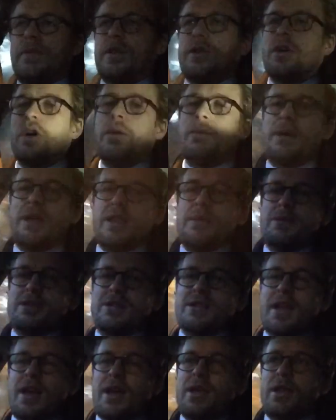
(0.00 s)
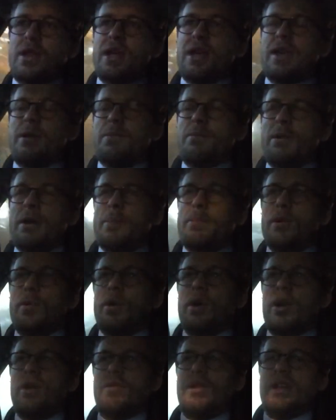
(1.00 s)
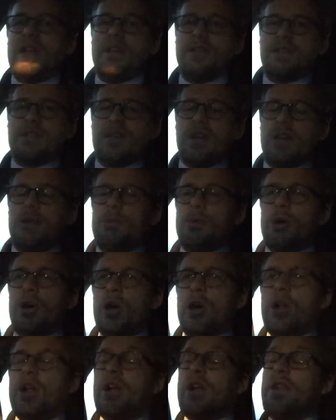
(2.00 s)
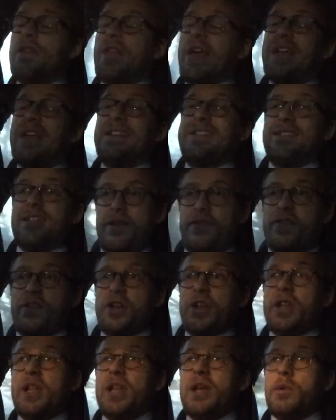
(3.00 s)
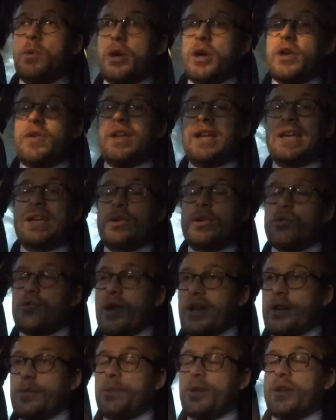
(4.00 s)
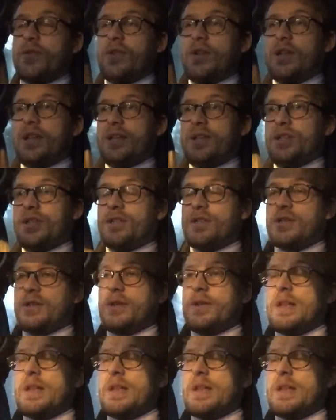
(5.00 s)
Don't make the mistake of thinking people weren't religious anymore. They definitely were incredibly religious.